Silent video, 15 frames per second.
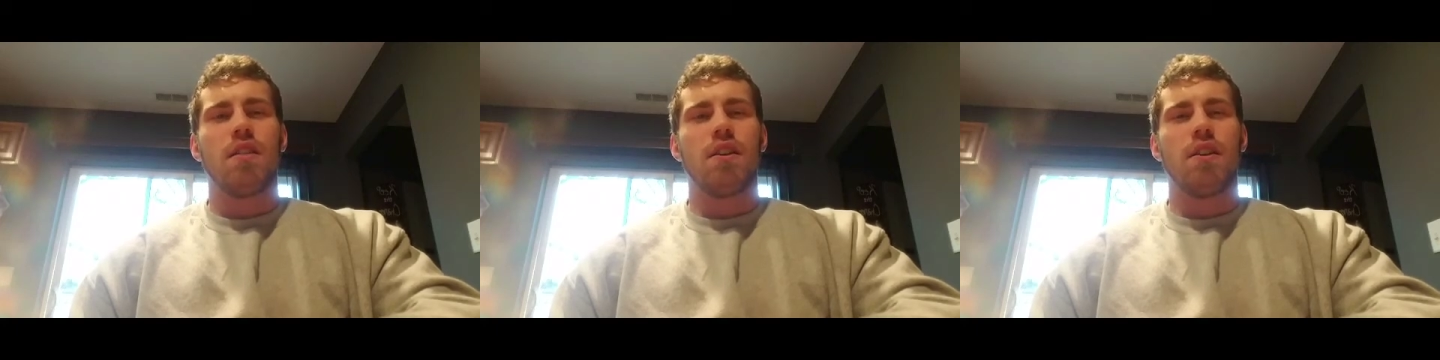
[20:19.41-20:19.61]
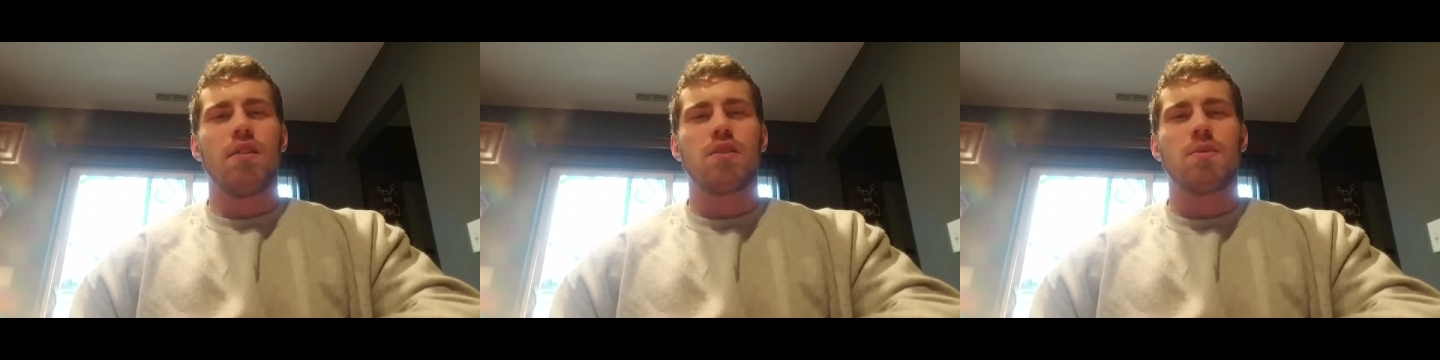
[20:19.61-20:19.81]

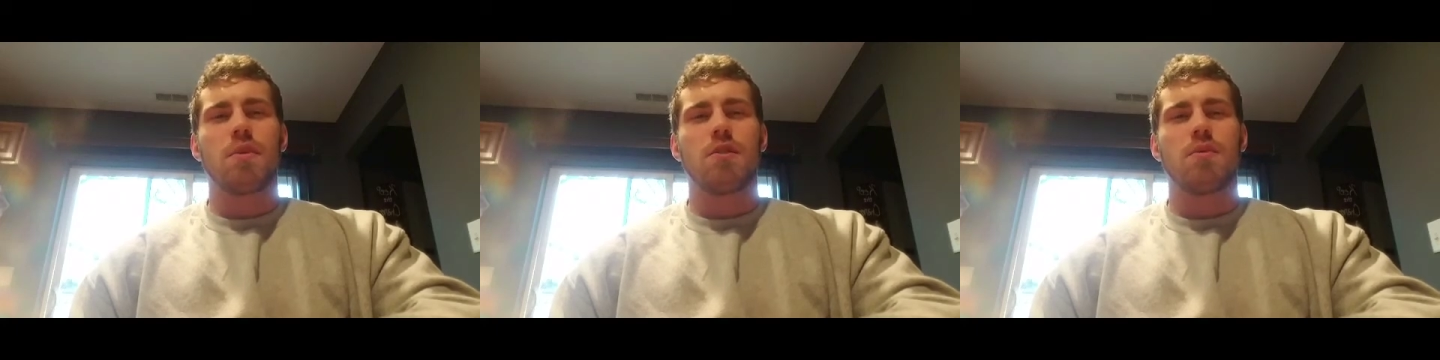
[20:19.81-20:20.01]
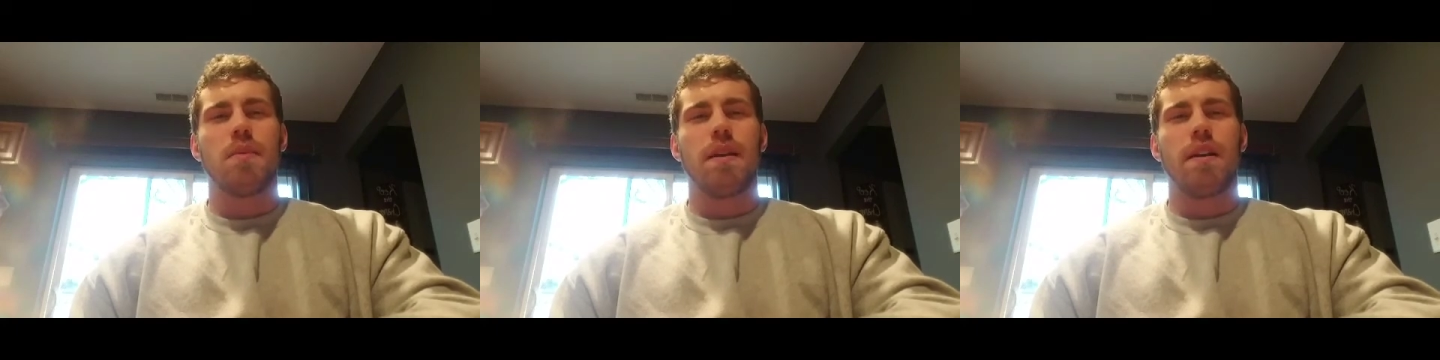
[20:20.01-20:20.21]
it's
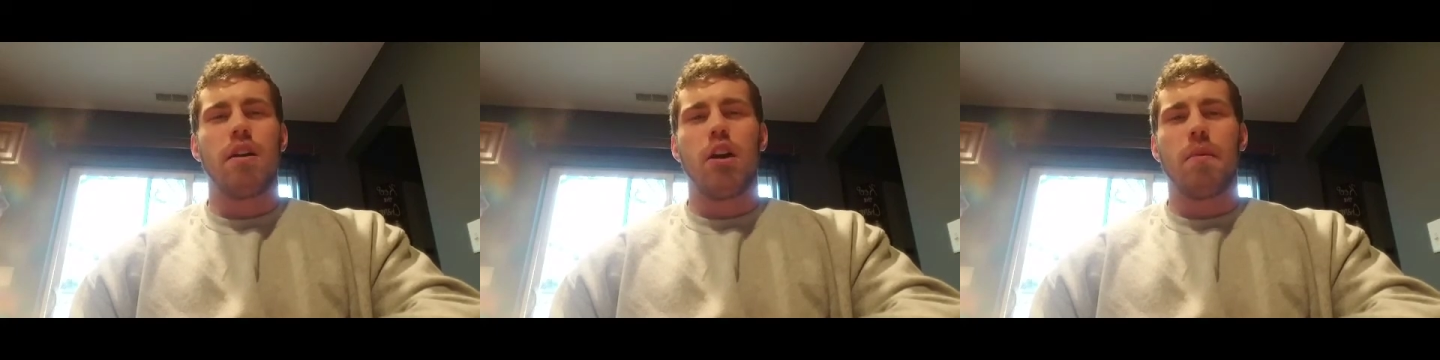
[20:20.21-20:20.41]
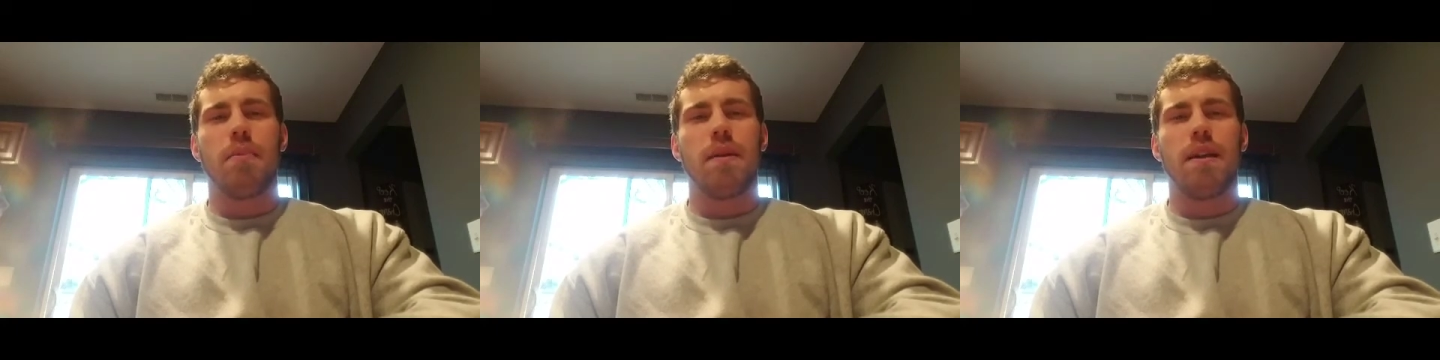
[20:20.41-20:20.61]
supposed to be an
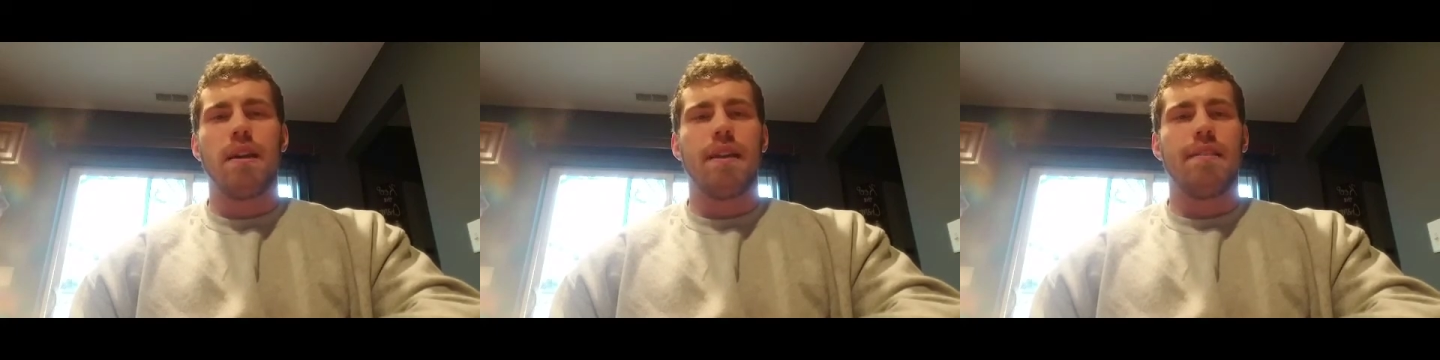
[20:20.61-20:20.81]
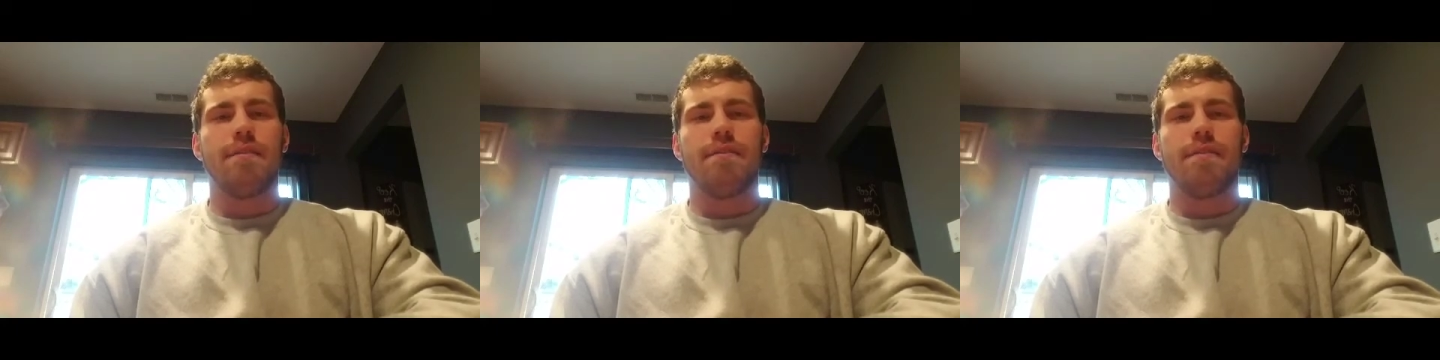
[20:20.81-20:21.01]

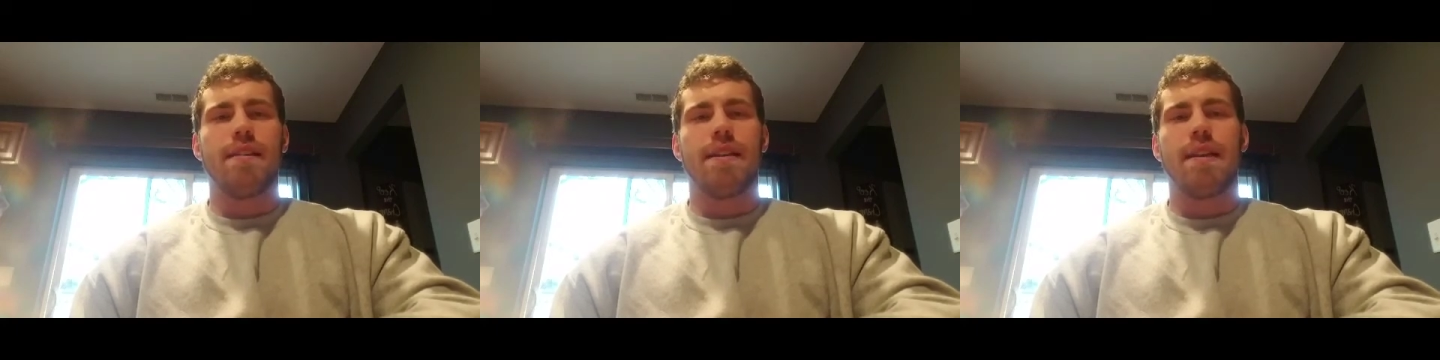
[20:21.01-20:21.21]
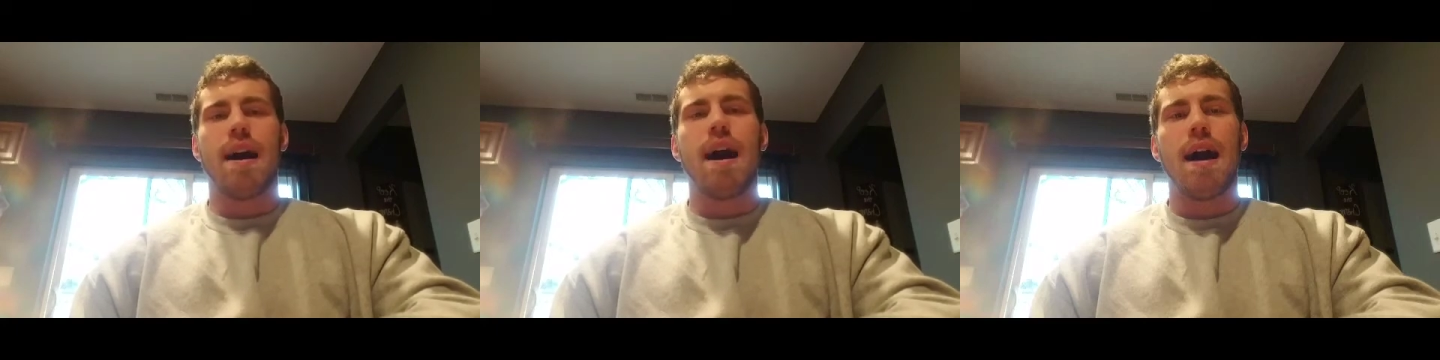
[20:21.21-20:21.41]
RPE of
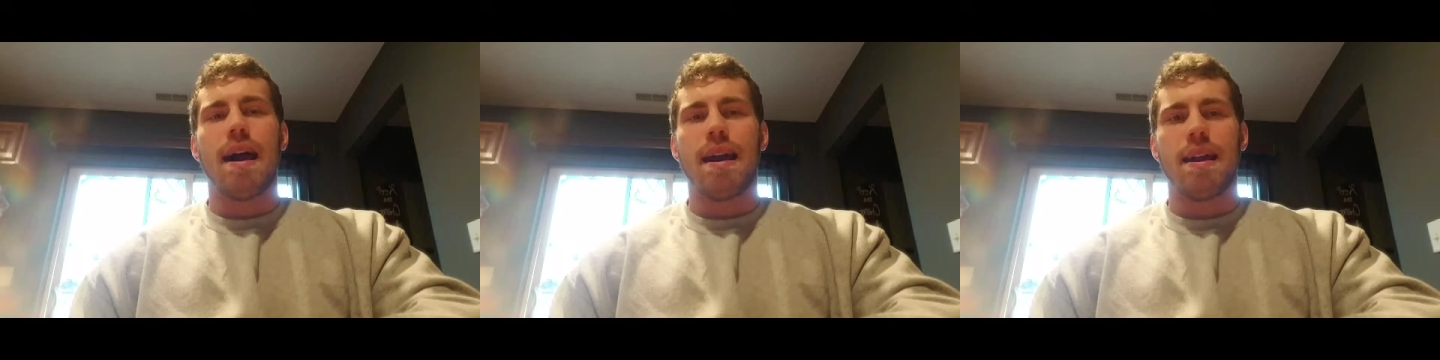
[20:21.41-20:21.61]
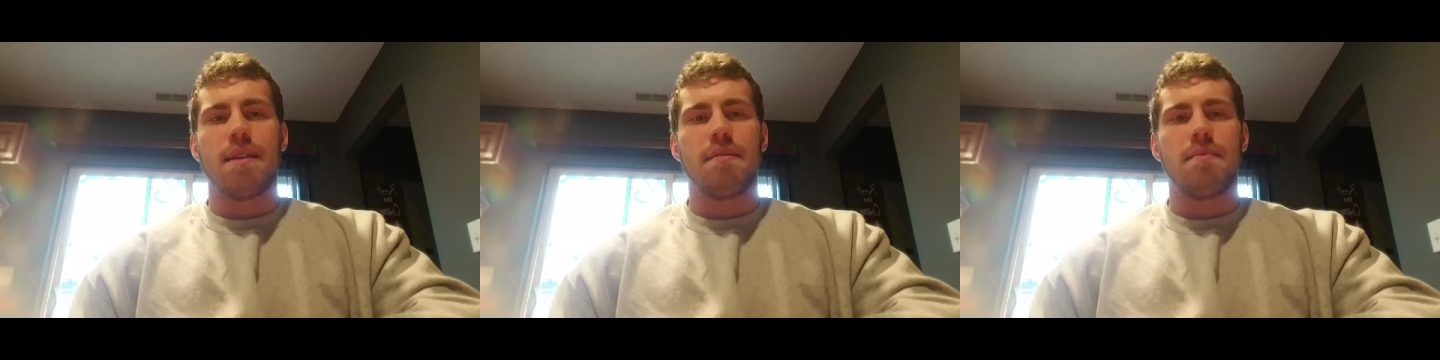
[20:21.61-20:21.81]

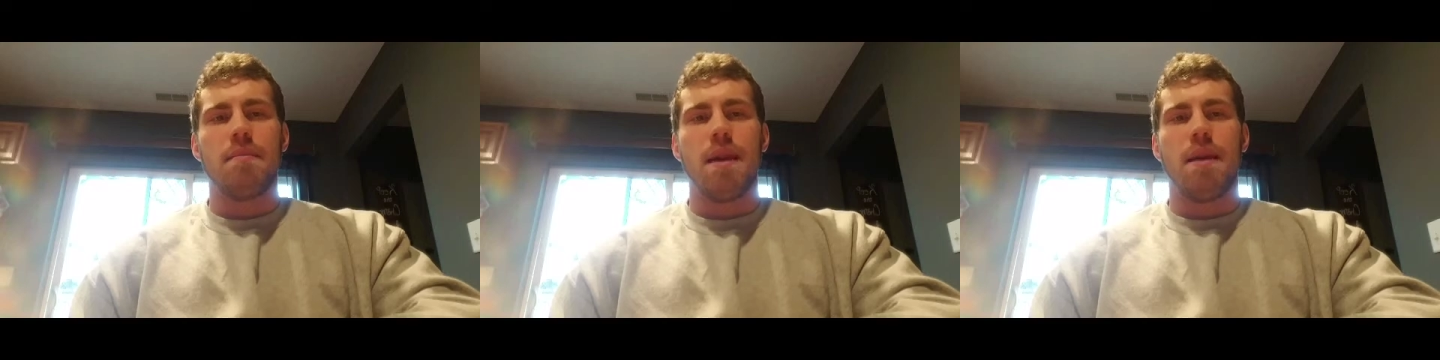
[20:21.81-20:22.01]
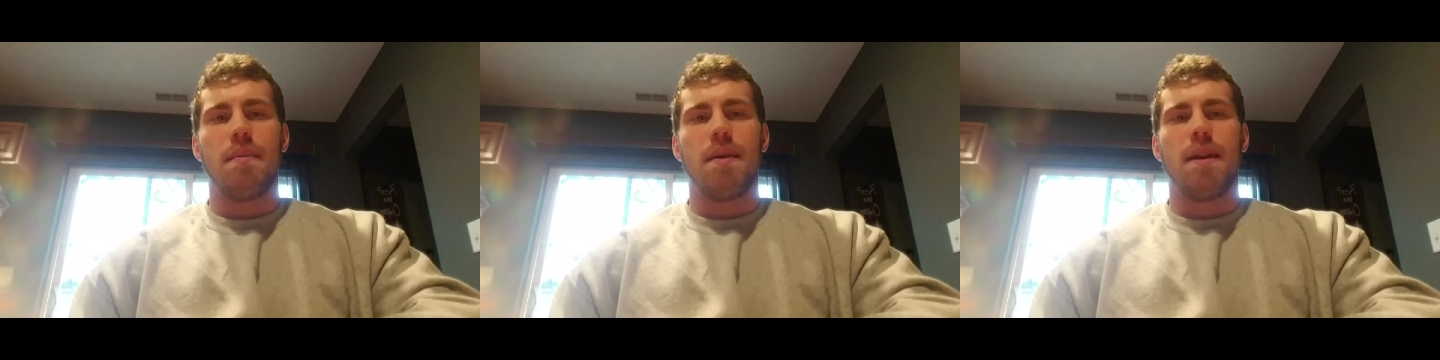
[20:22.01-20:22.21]
9
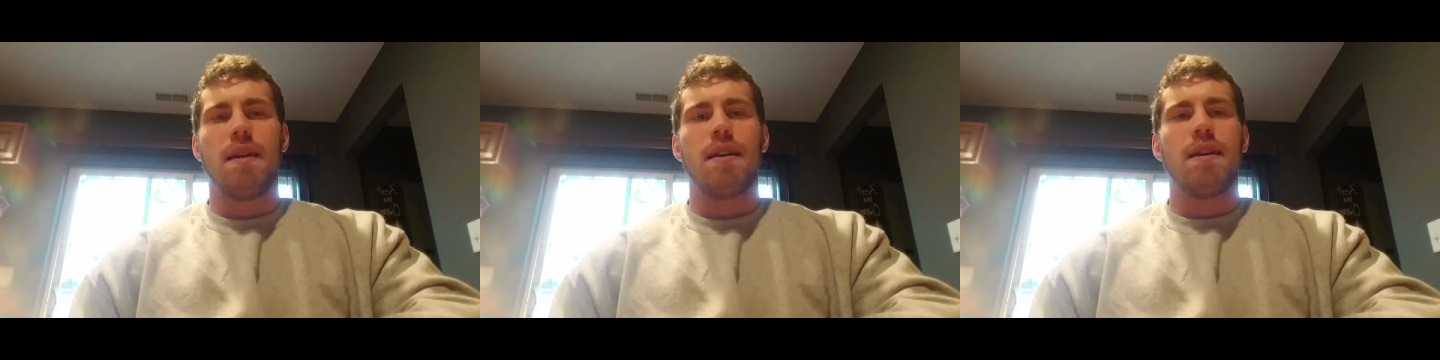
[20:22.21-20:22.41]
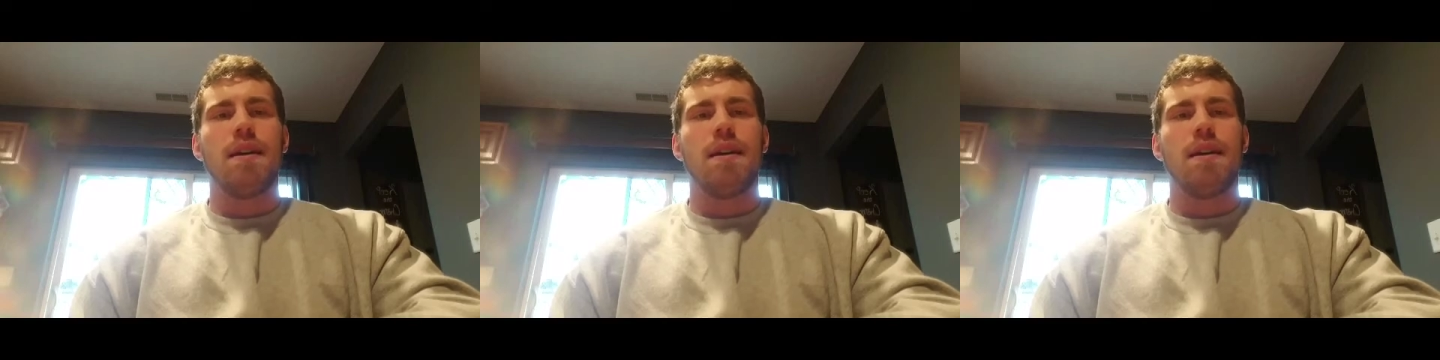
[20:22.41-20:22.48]
maybe.